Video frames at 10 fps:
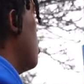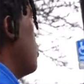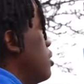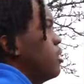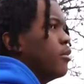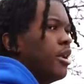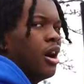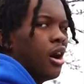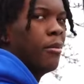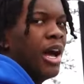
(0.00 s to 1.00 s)
Well,
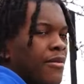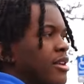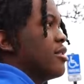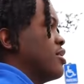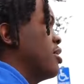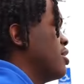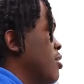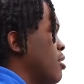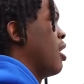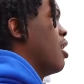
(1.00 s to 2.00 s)
I'm gonna have to get the shirts
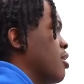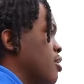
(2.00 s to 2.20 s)
online,